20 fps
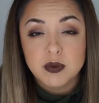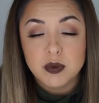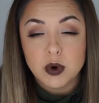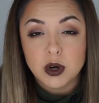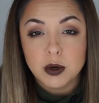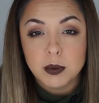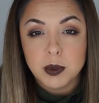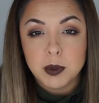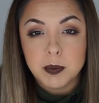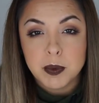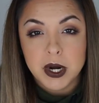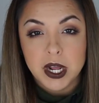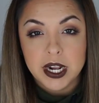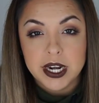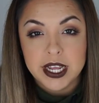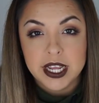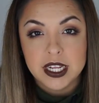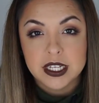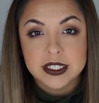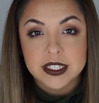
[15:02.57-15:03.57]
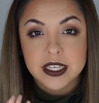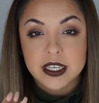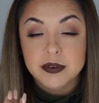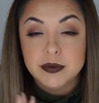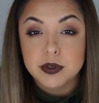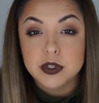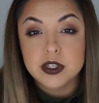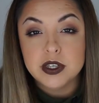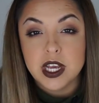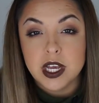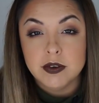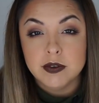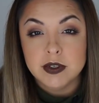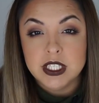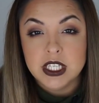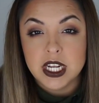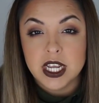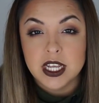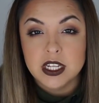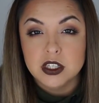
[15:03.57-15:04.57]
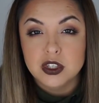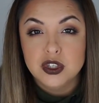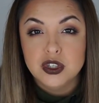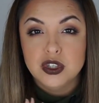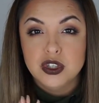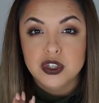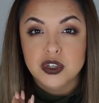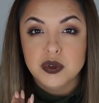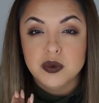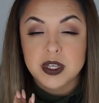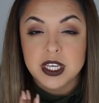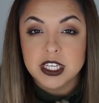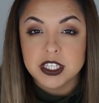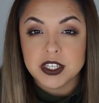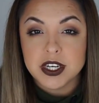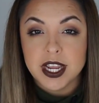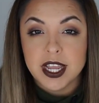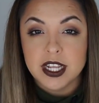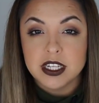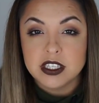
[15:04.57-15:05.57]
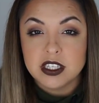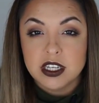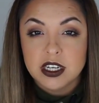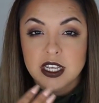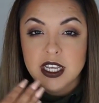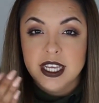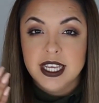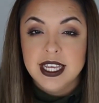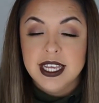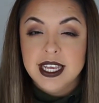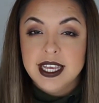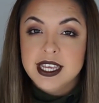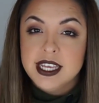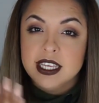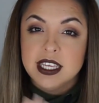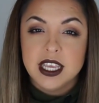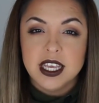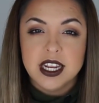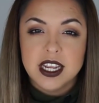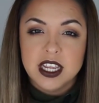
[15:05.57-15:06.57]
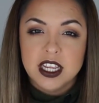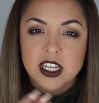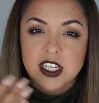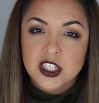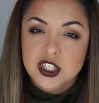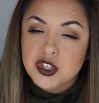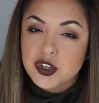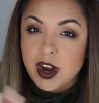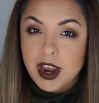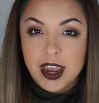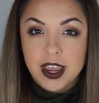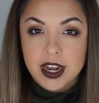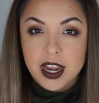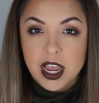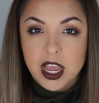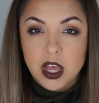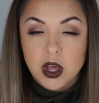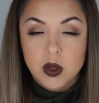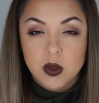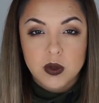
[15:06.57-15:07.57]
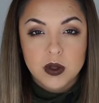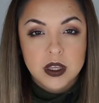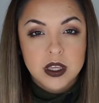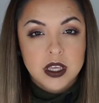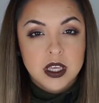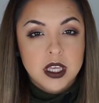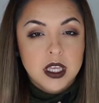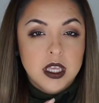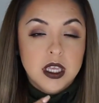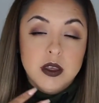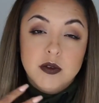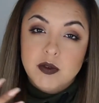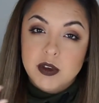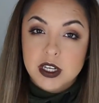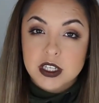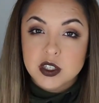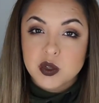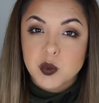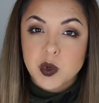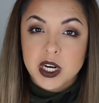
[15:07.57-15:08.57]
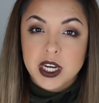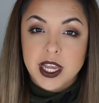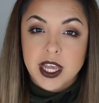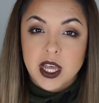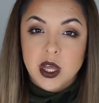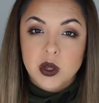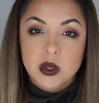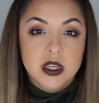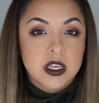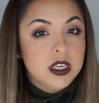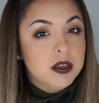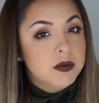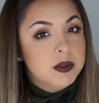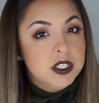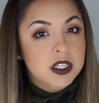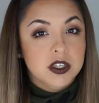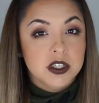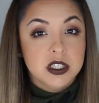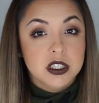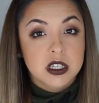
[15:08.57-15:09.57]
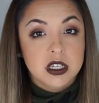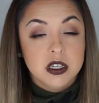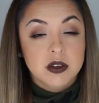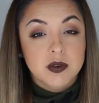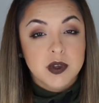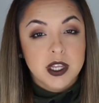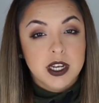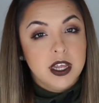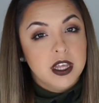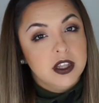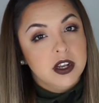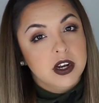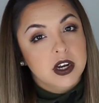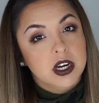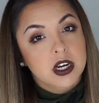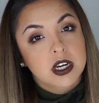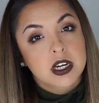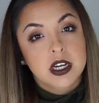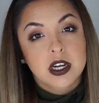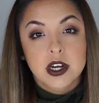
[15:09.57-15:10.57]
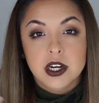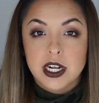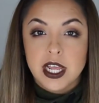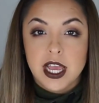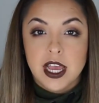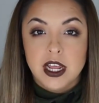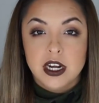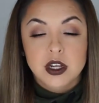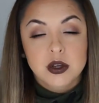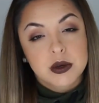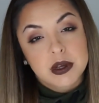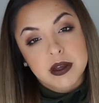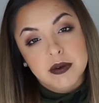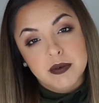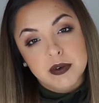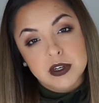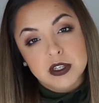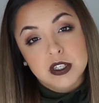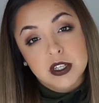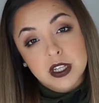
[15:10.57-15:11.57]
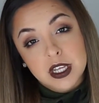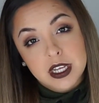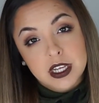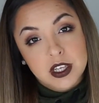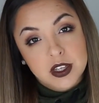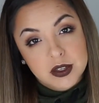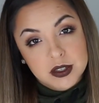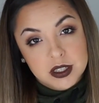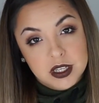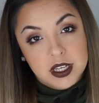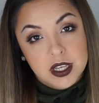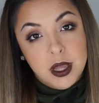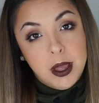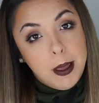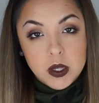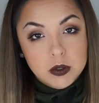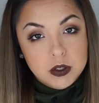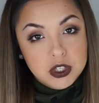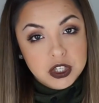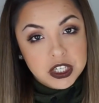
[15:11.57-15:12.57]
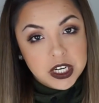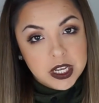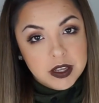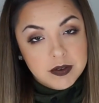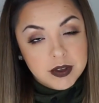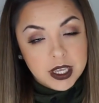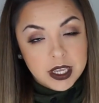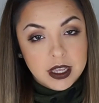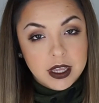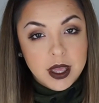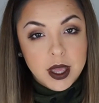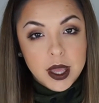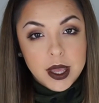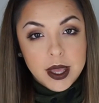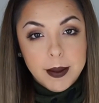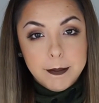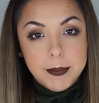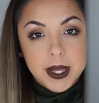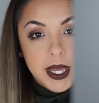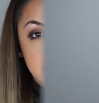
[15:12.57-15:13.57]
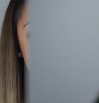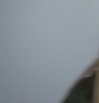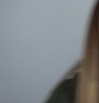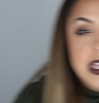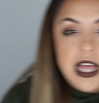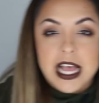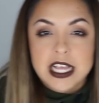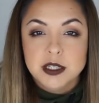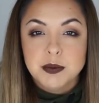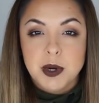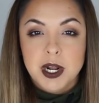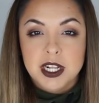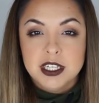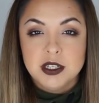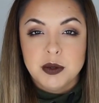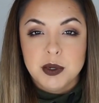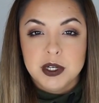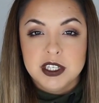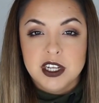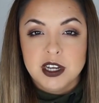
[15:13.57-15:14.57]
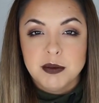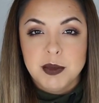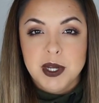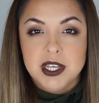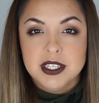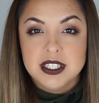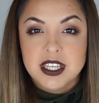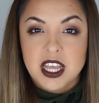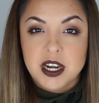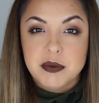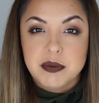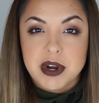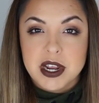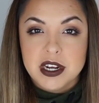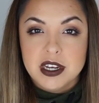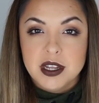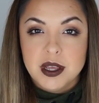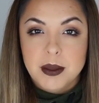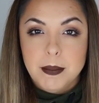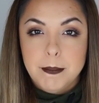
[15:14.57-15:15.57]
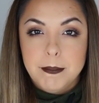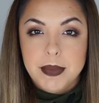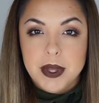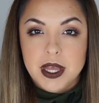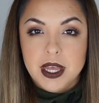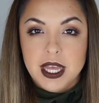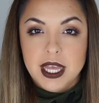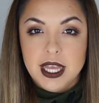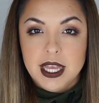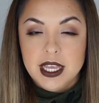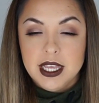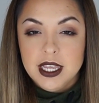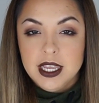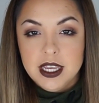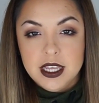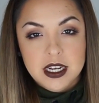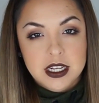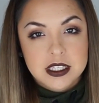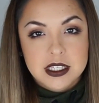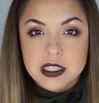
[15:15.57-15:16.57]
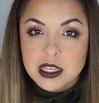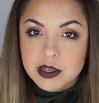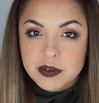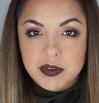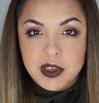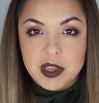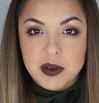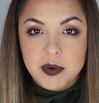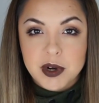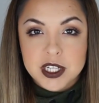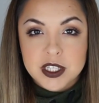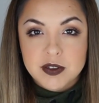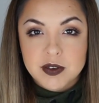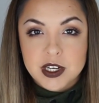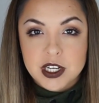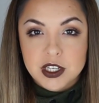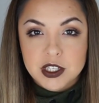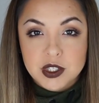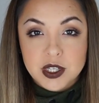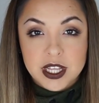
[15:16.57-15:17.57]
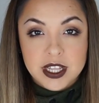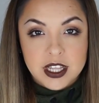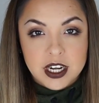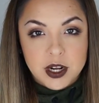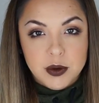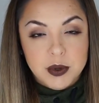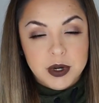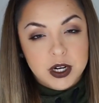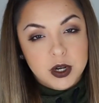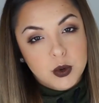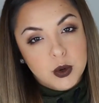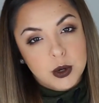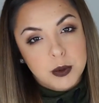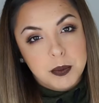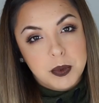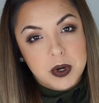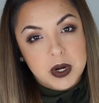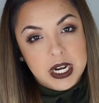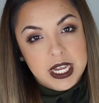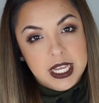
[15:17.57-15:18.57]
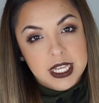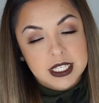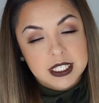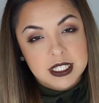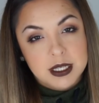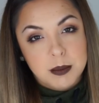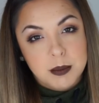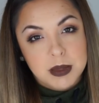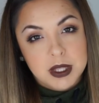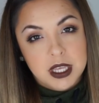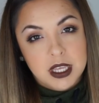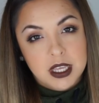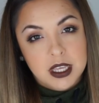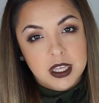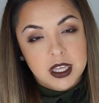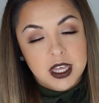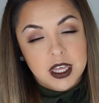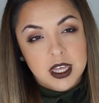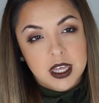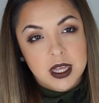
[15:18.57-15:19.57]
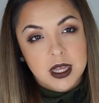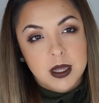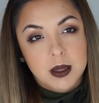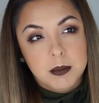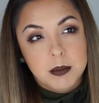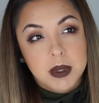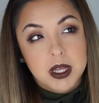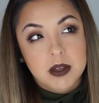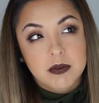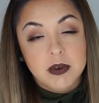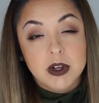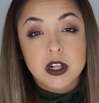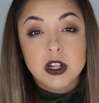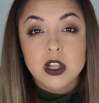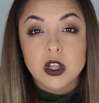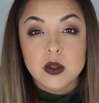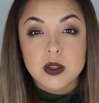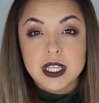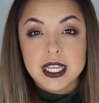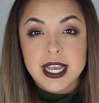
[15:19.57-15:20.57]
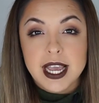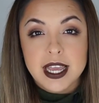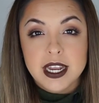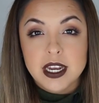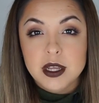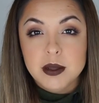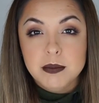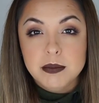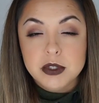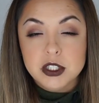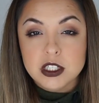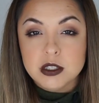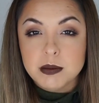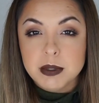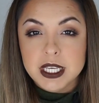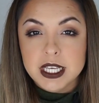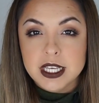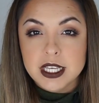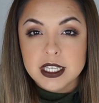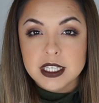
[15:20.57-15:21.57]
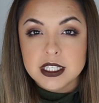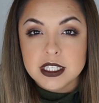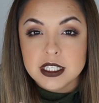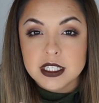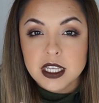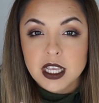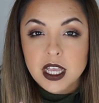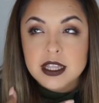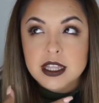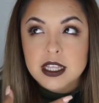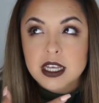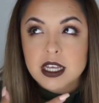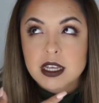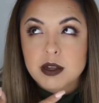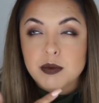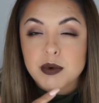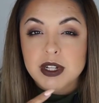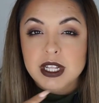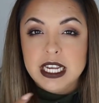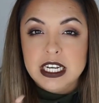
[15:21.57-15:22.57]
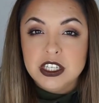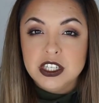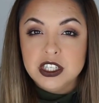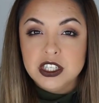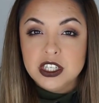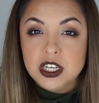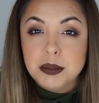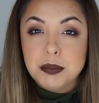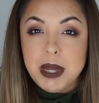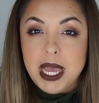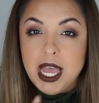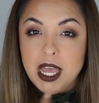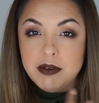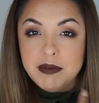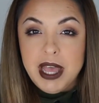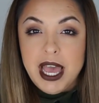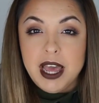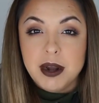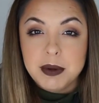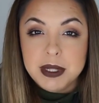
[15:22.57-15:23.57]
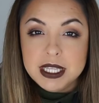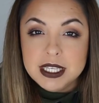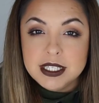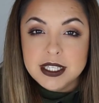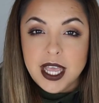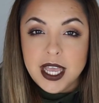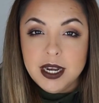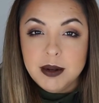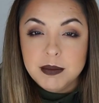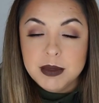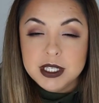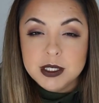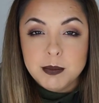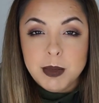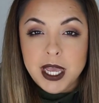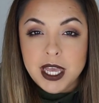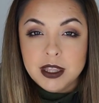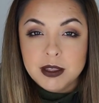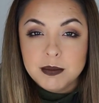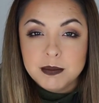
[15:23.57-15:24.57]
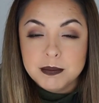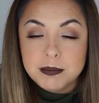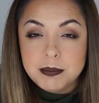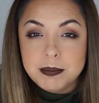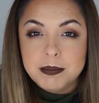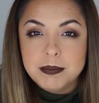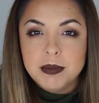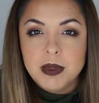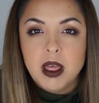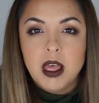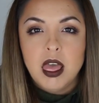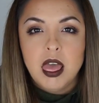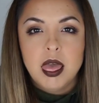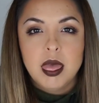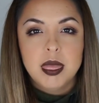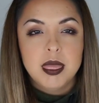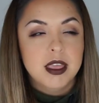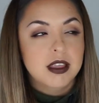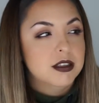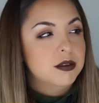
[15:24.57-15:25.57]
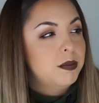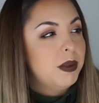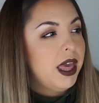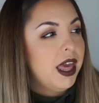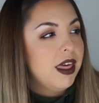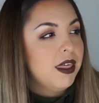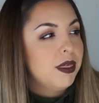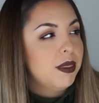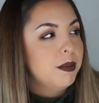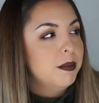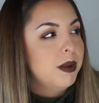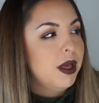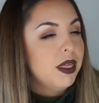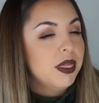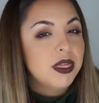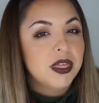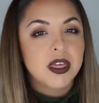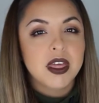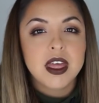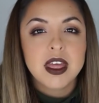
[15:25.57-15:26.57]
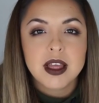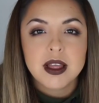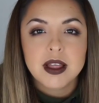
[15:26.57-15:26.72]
affordable product. If you do have a chance to get your hands on it, get it, try it out. If it doesn't work out, give it to your significant other, your dad, whoever, so they can use it post-shaving. So the last product I want to talk about is kind of random, but it is a favorites video, so I thought I would incorporate something of a clothing item just because the relationship I have had with this item this past month